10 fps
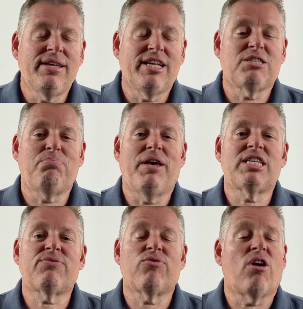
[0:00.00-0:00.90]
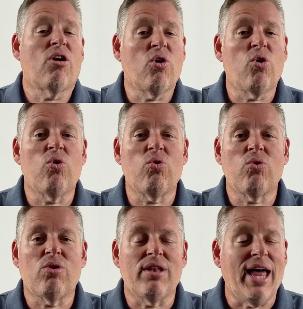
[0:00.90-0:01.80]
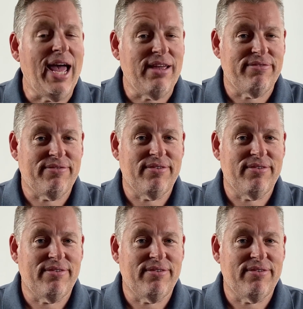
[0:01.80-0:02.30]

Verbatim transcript: it's best for our whole life.